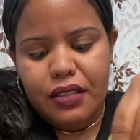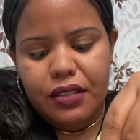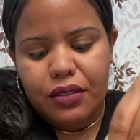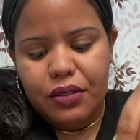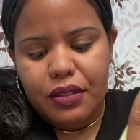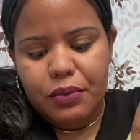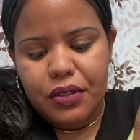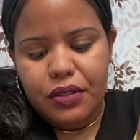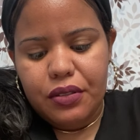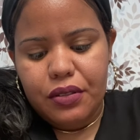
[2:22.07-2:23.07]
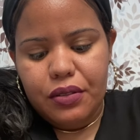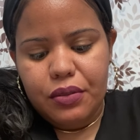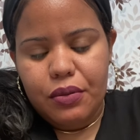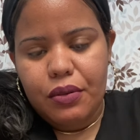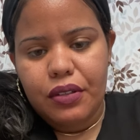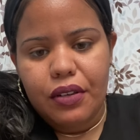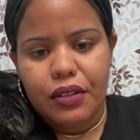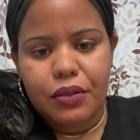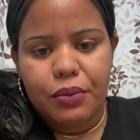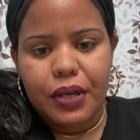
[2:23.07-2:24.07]
So I'm just going all
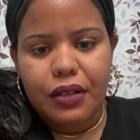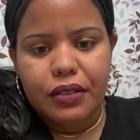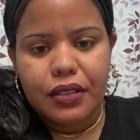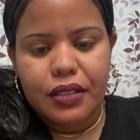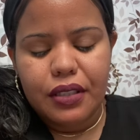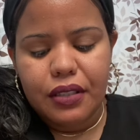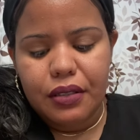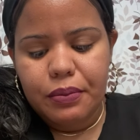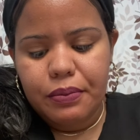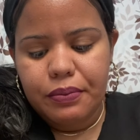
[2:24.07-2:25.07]
around the tub.